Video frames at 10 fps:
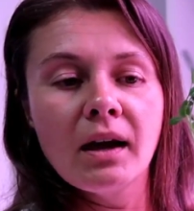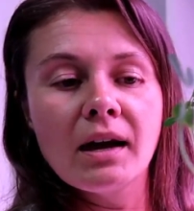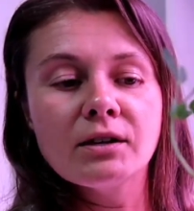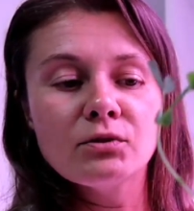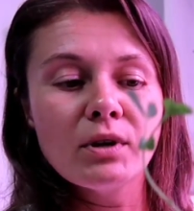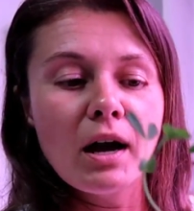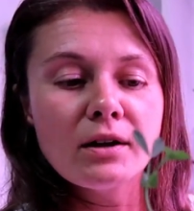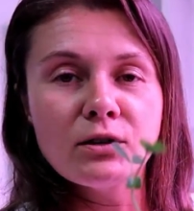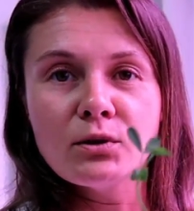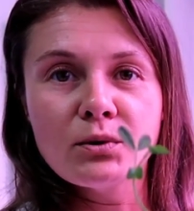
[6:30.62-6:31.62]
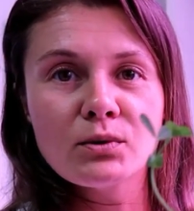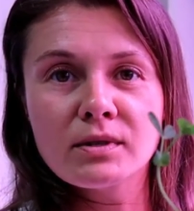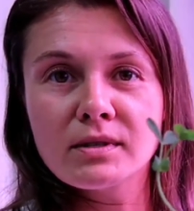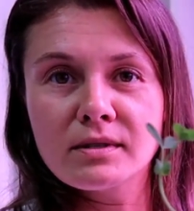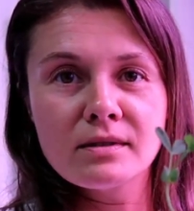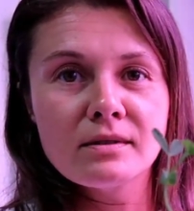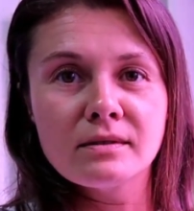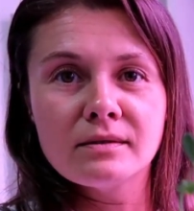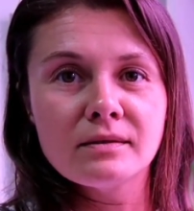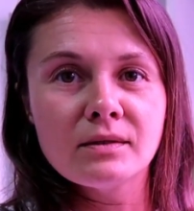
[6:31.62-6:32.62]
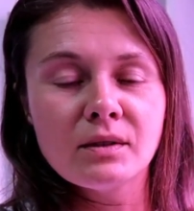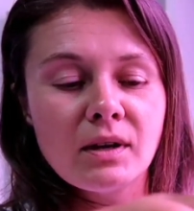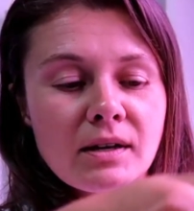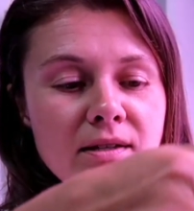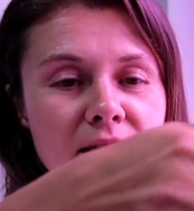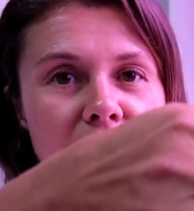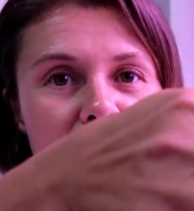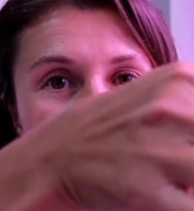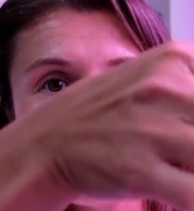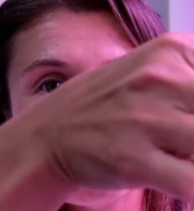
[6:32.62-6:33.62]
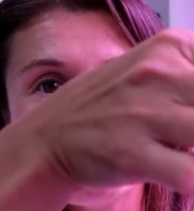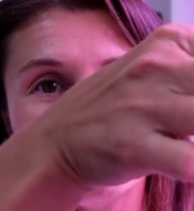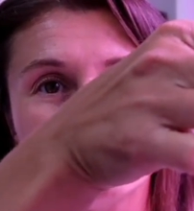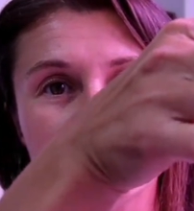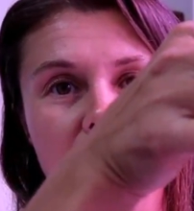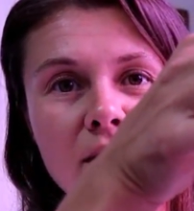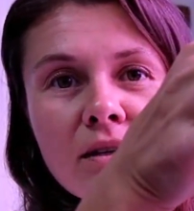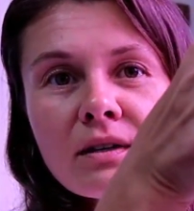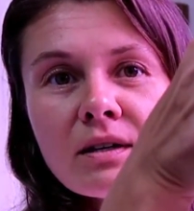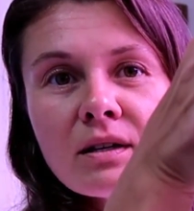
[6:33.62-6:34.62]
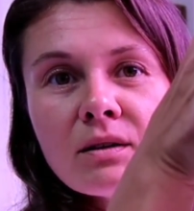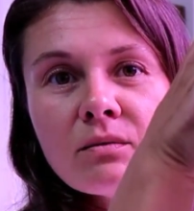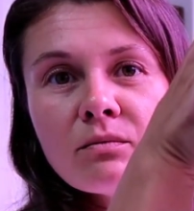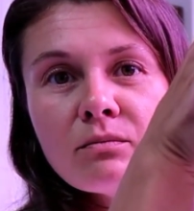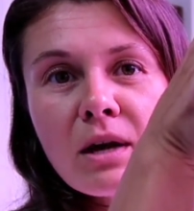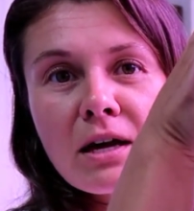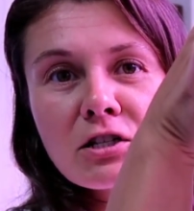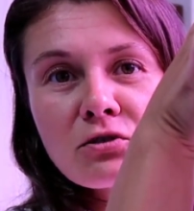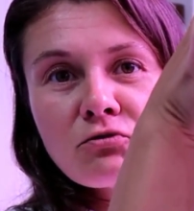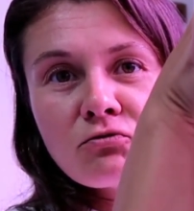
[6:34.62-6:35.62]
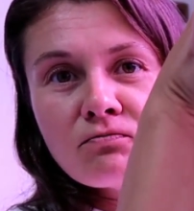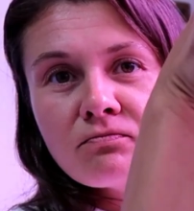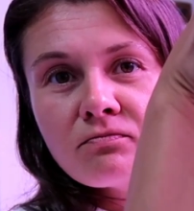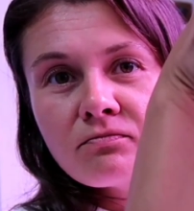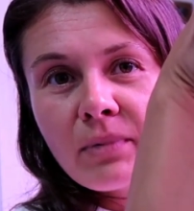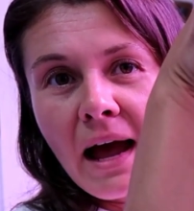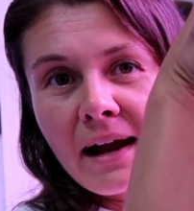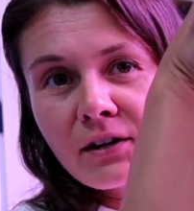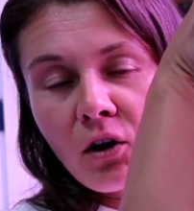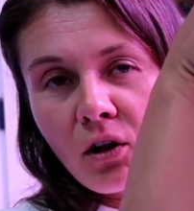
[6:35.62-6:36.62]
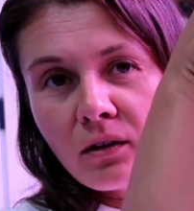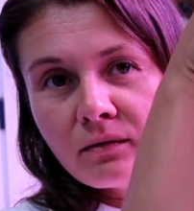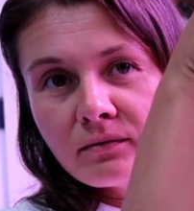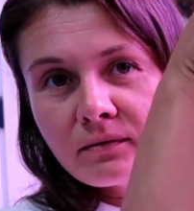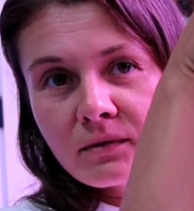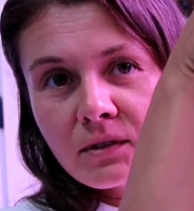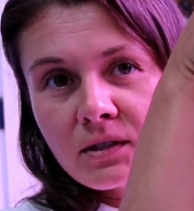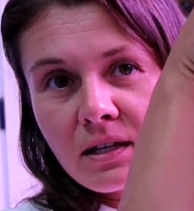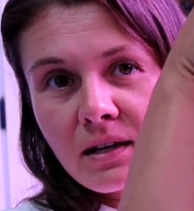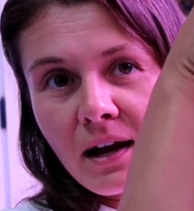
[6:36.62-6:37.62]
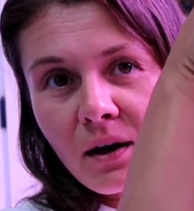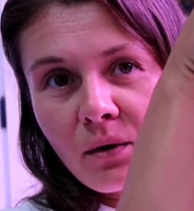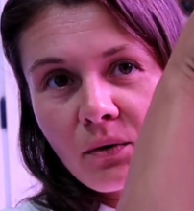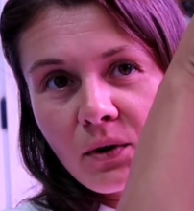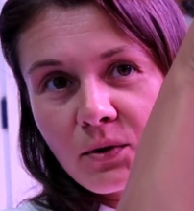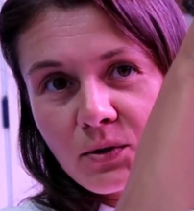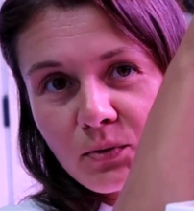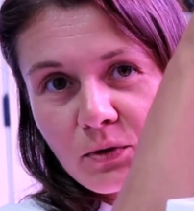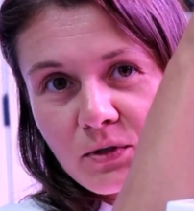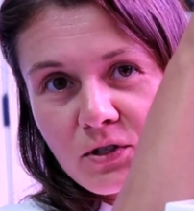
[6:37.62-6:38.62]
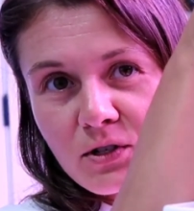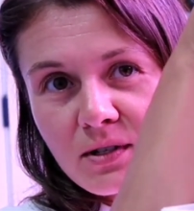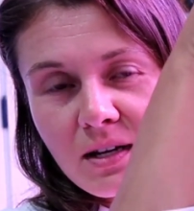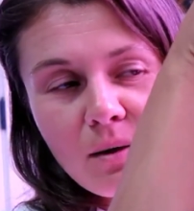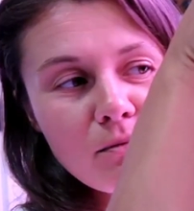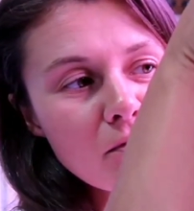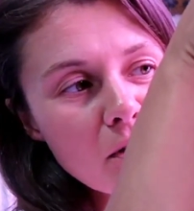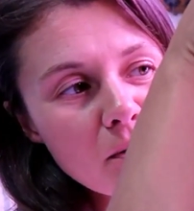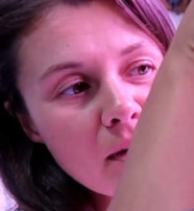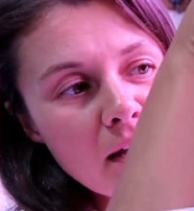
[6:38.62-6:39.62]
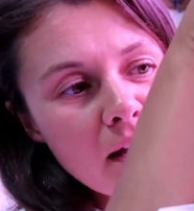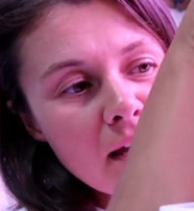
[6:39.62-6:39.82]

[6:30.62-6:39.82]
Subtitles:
I do not use a silicone mesh pad at all. See how those roots just come through?